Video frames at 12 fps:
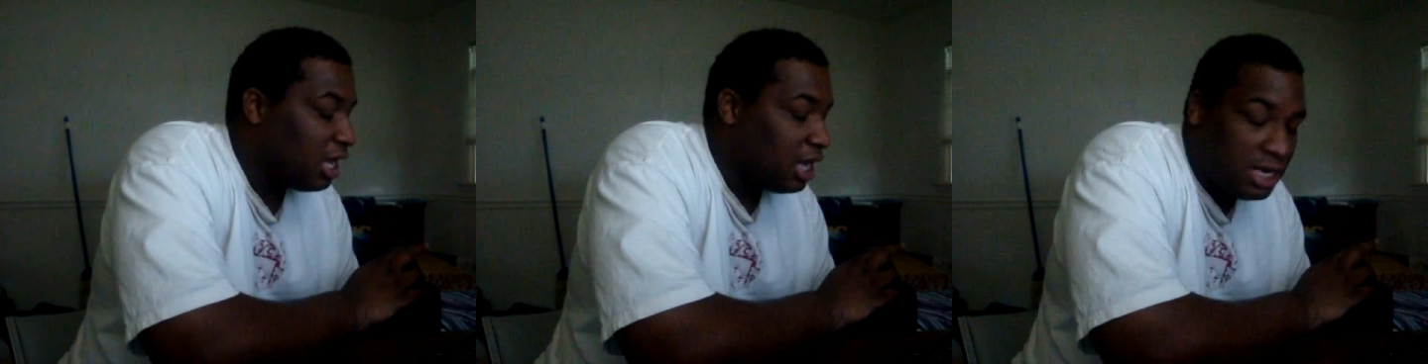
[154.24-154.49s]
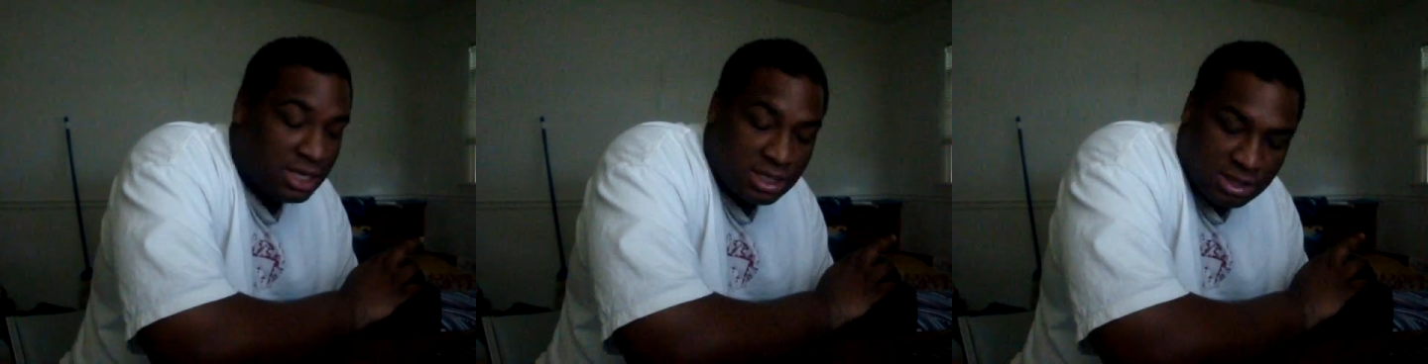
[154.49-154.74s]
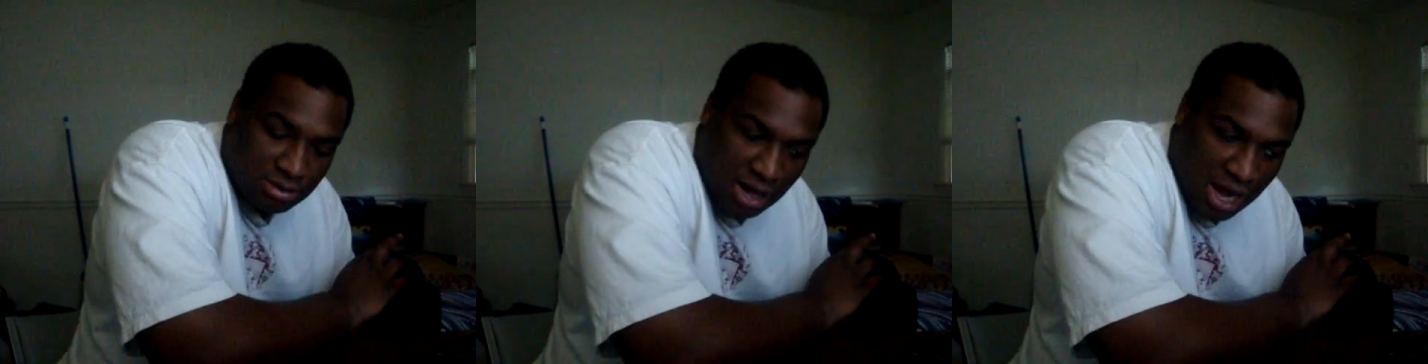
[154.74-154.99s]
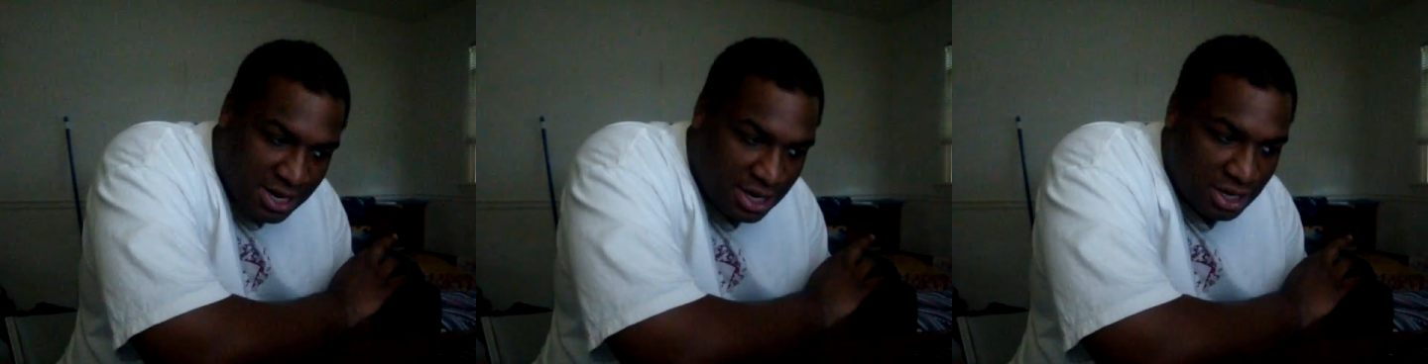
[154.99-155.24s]
It is,
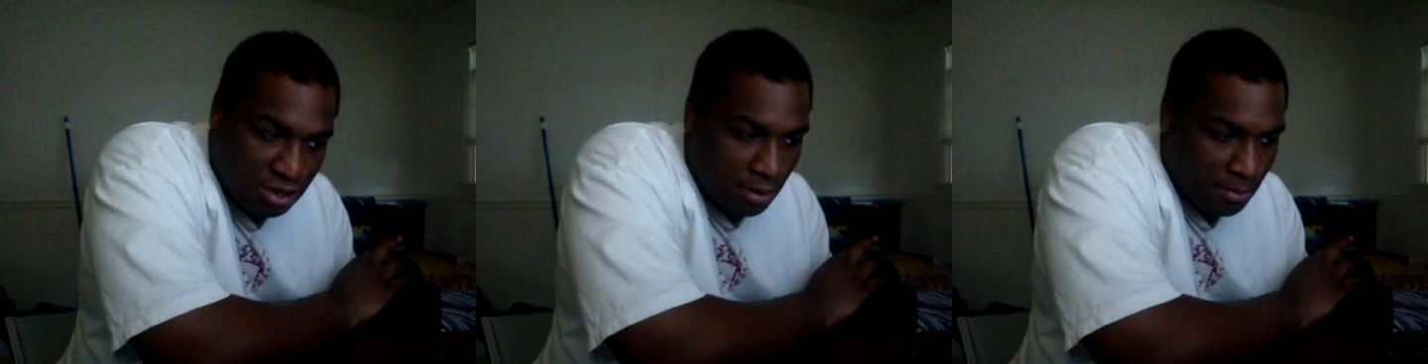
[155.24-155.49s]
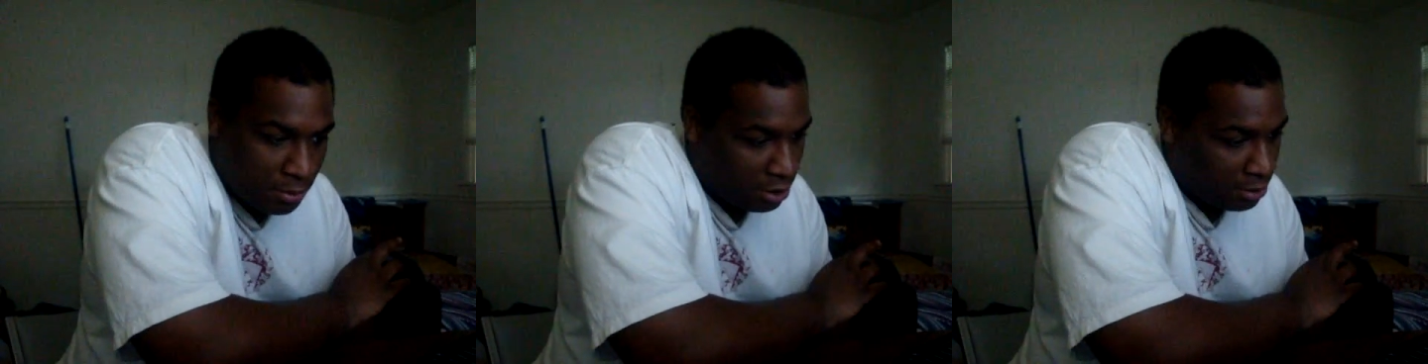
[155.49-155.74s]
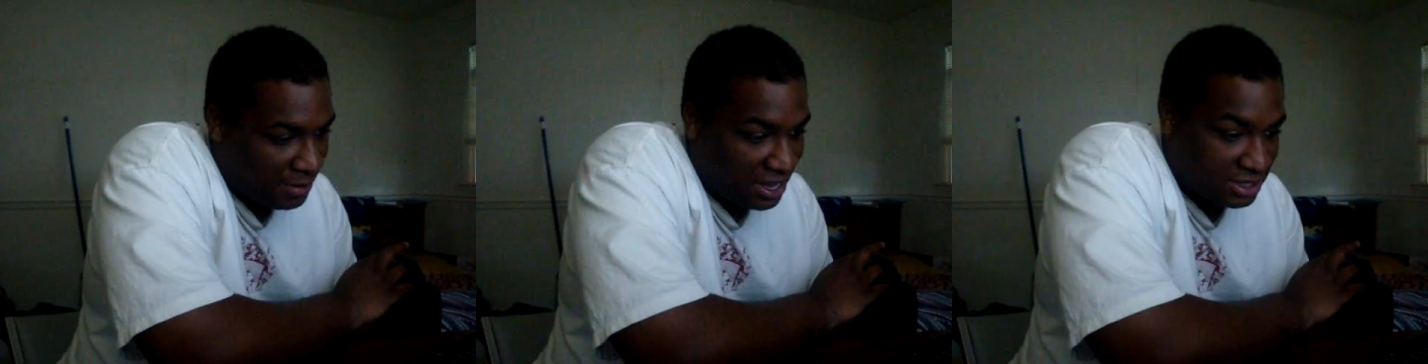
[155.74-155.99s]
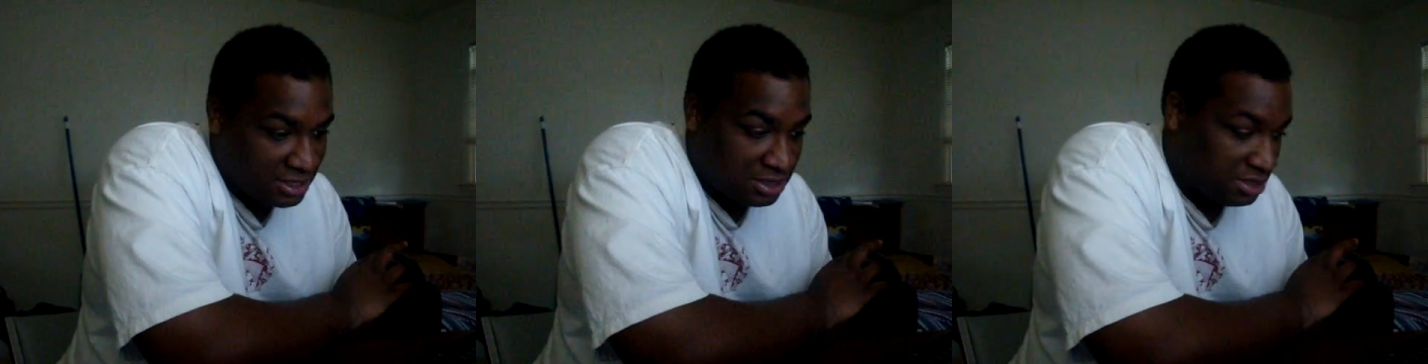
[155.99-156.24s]
I think you can put it
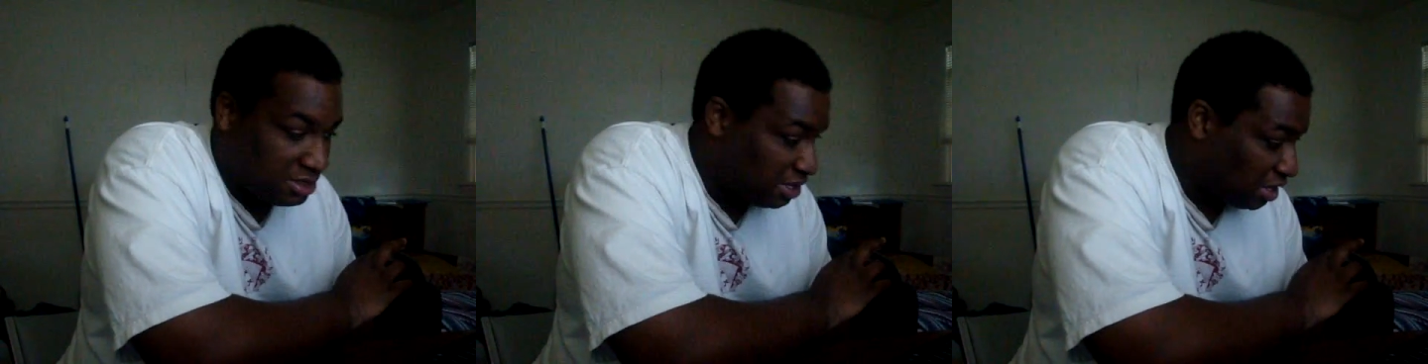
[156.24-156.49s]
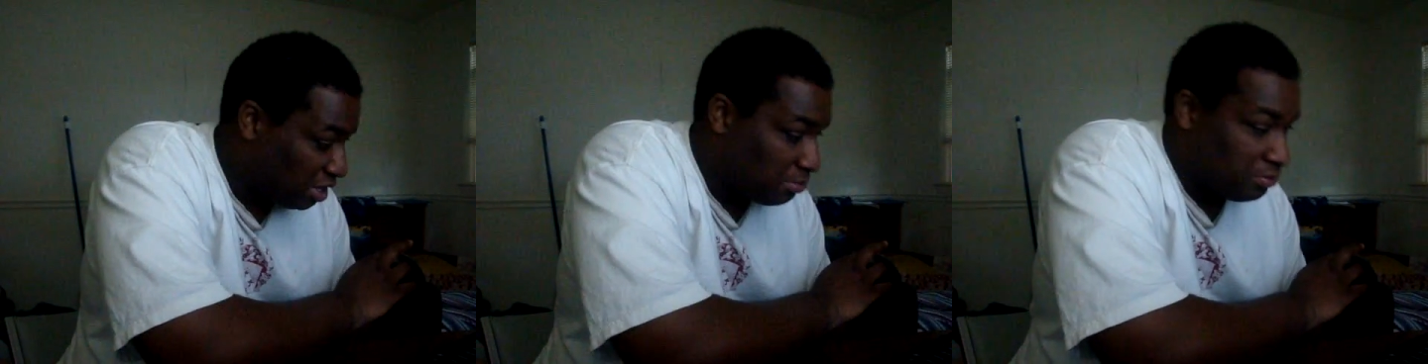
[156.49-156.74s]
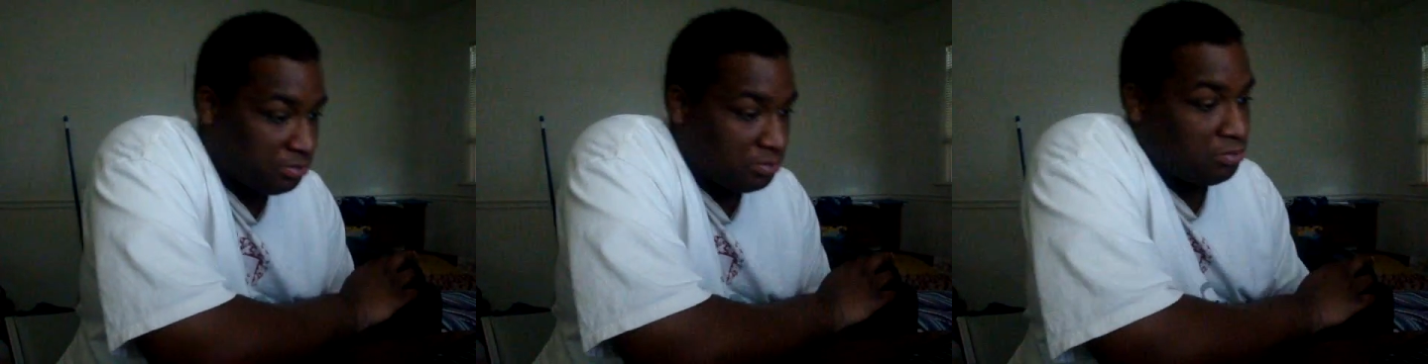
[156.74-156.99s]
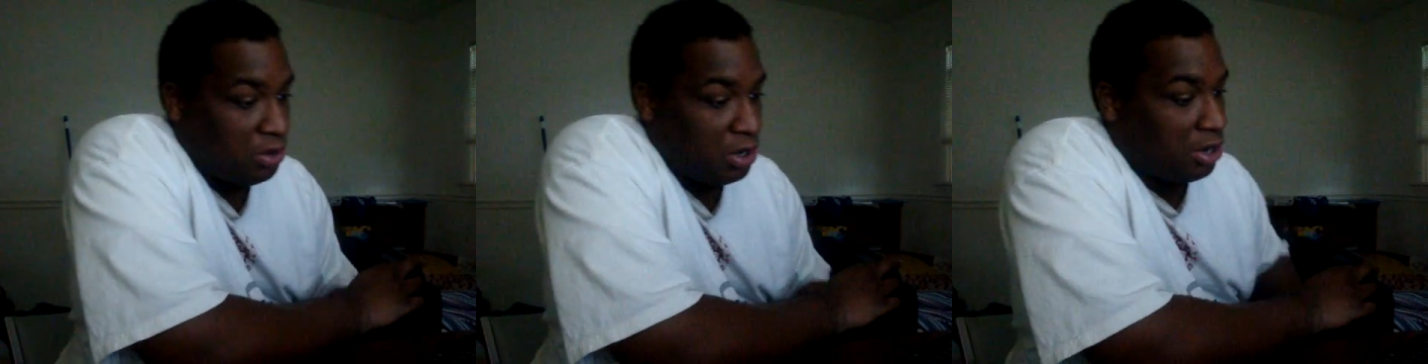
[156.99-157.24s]
past him,
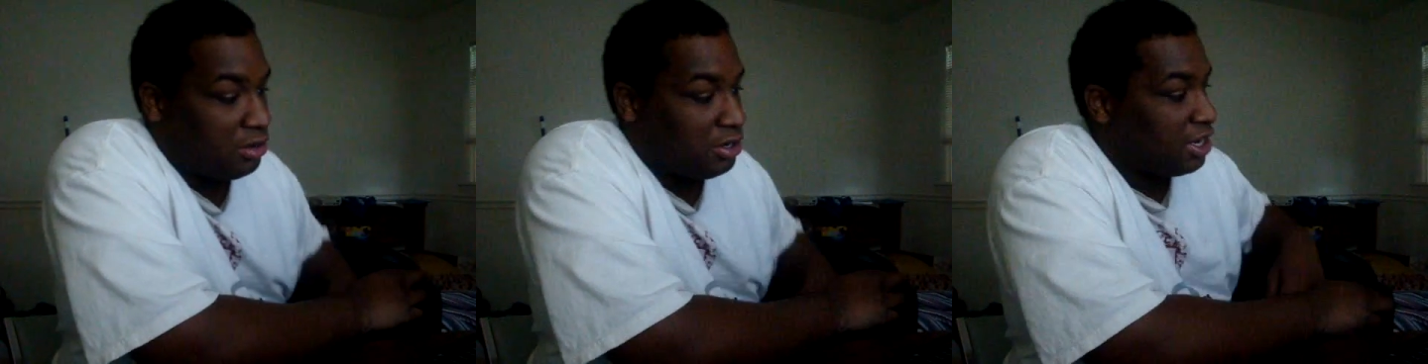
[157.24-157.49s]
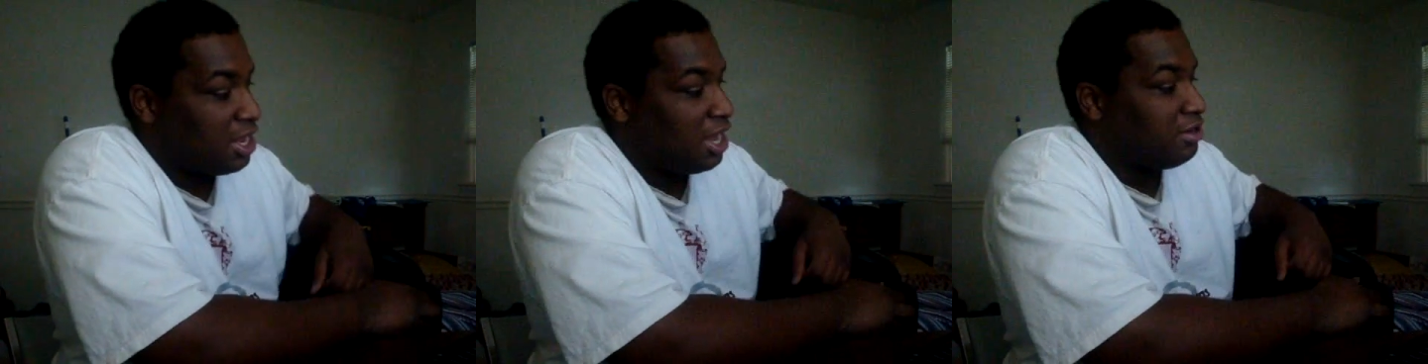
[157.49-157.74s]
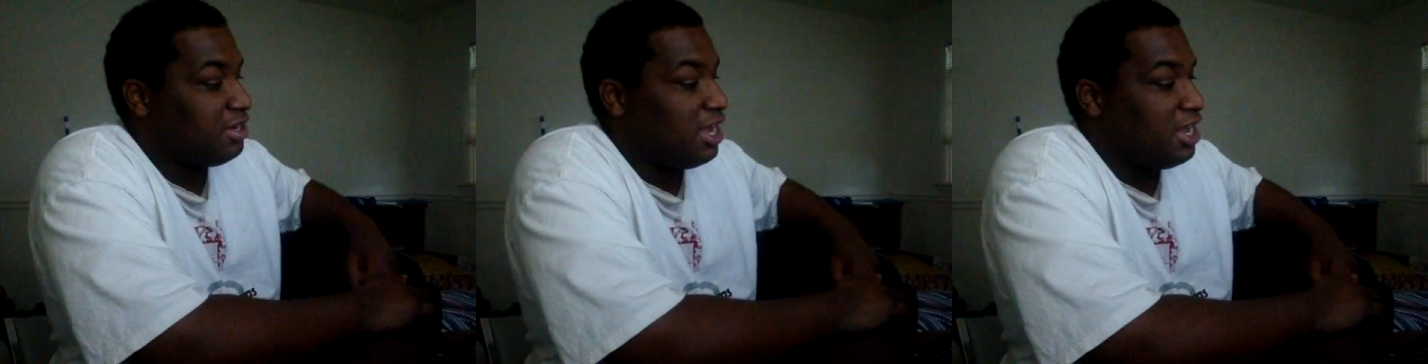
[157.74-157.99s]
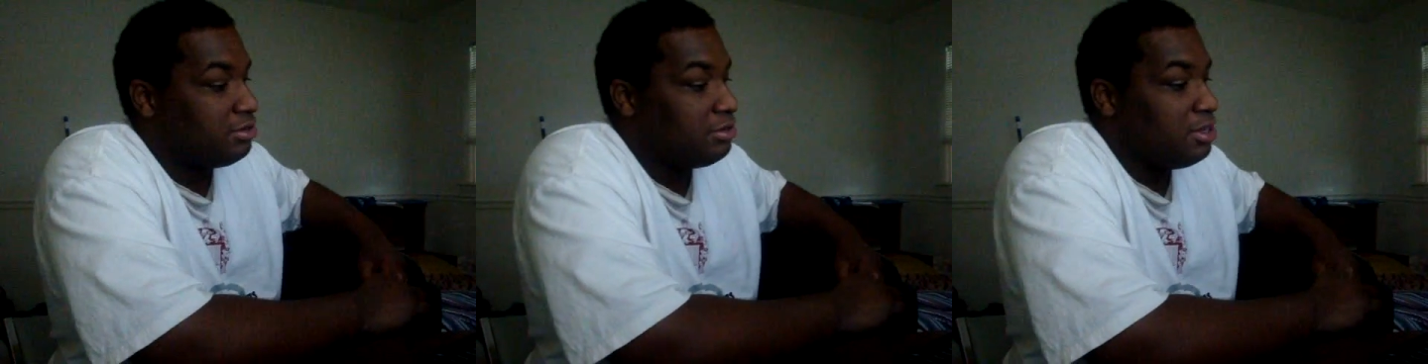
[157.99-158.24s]
you know, the Intercontinental
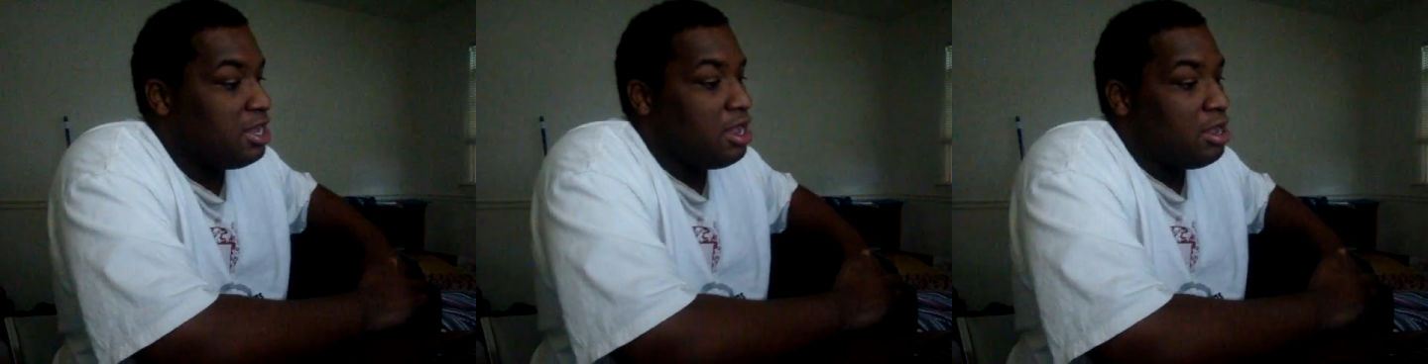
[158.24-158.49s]
title,